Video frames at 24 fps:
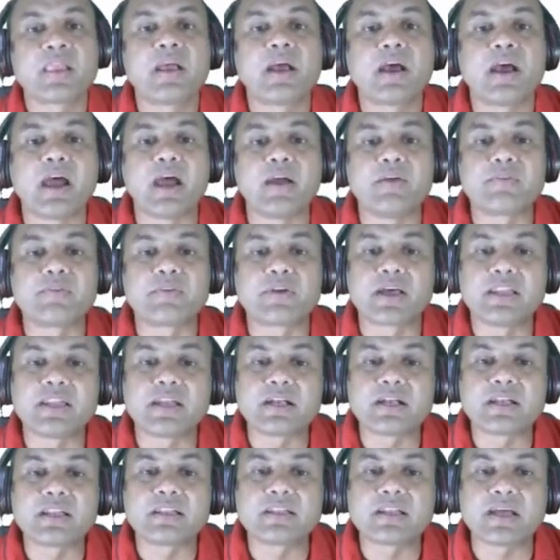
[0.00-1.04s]
I have done
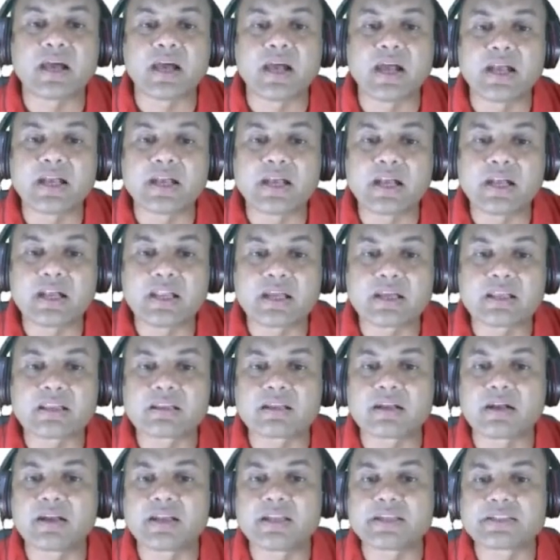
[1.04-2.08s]
it in the identical
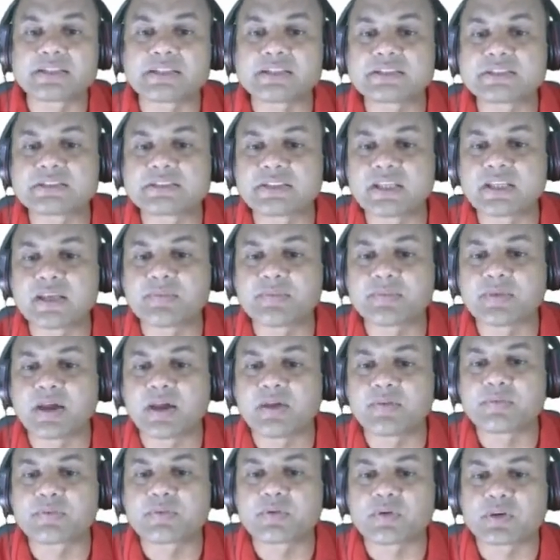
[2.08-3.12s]
conditions. Same, I
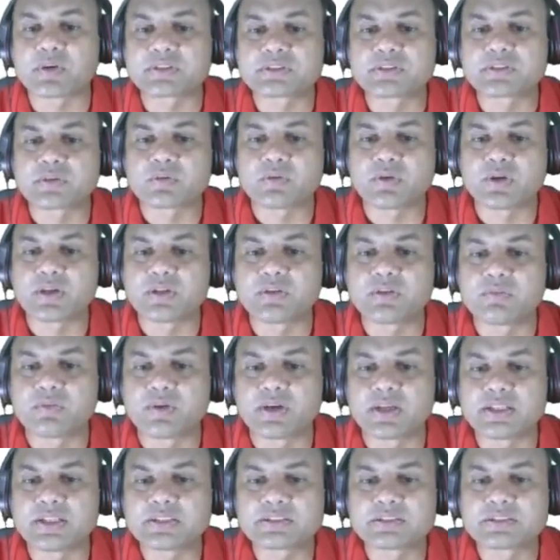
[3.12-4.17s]
have tossed the coin
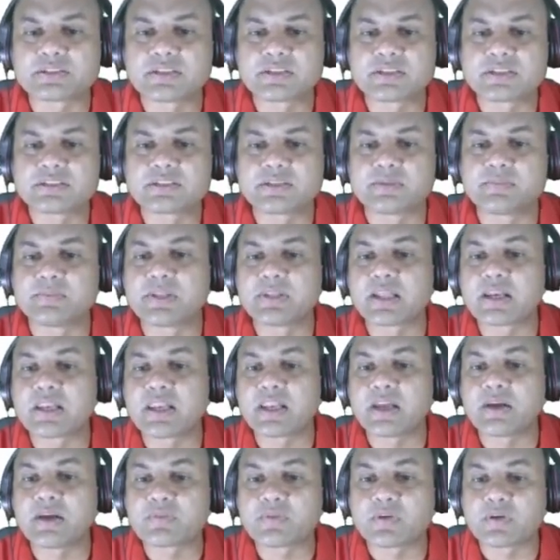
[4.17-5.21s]
once. Similarly,
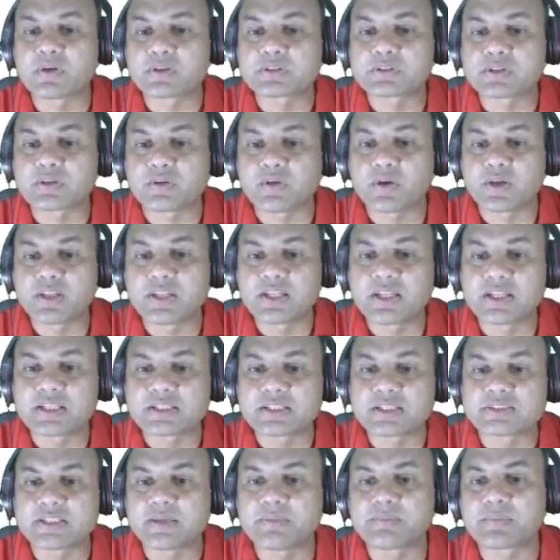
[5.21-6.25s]
I have tossed the coin in the
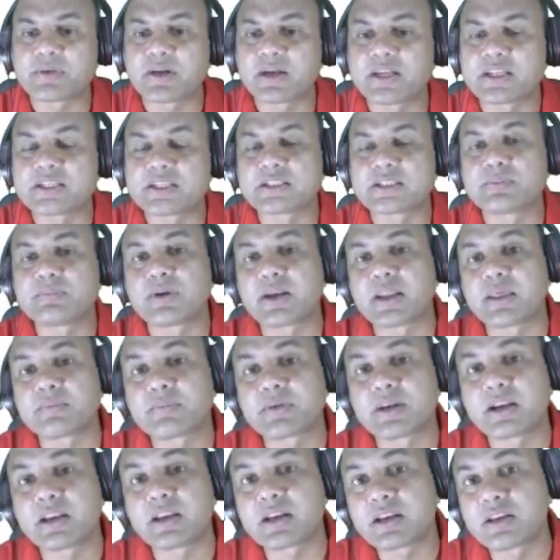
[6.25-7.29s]
same condition, but I am
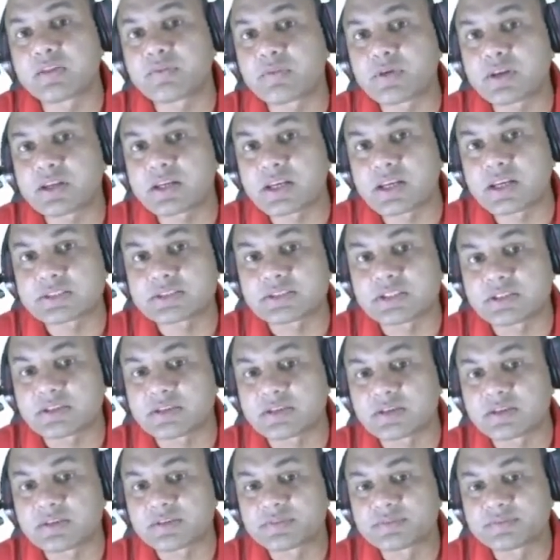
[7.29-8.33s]
getting different result.
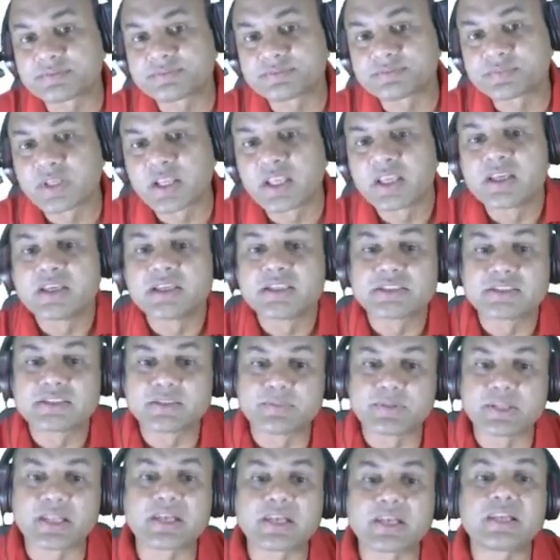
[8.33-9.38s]

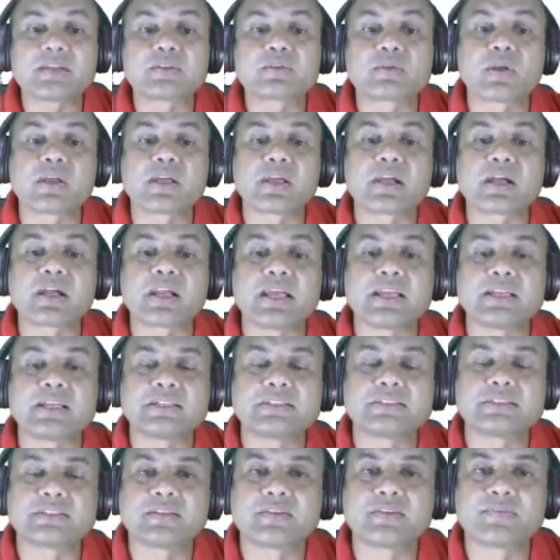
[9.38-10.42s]
Similarly, throwing a
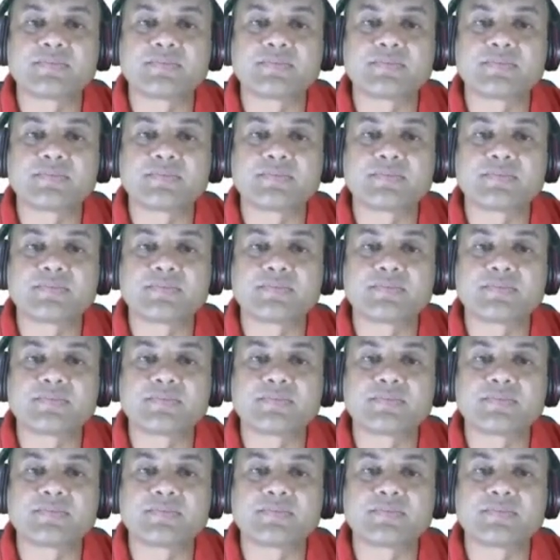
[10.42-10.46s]
dice.